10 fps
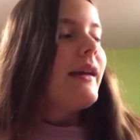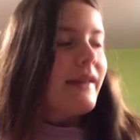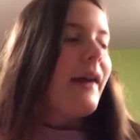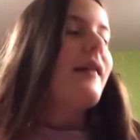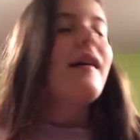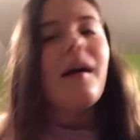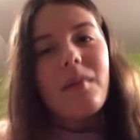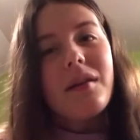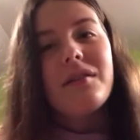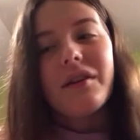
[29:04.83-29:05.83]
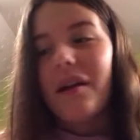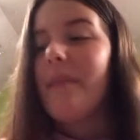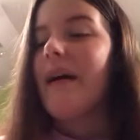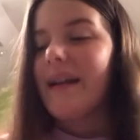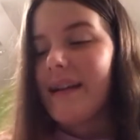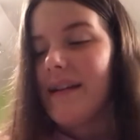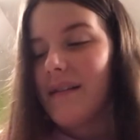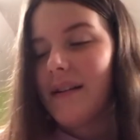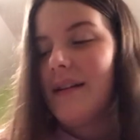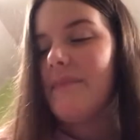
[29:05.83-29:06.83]
yeah, I'm gonna shut up. I gotta get
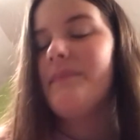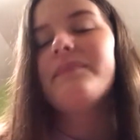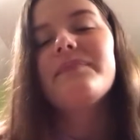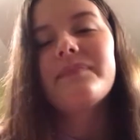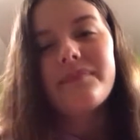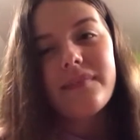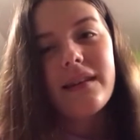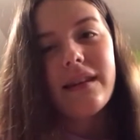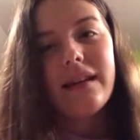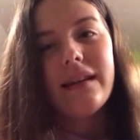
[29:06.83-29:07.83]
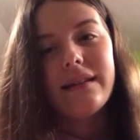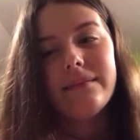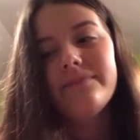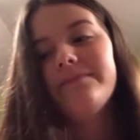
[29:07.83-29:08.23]
ready. And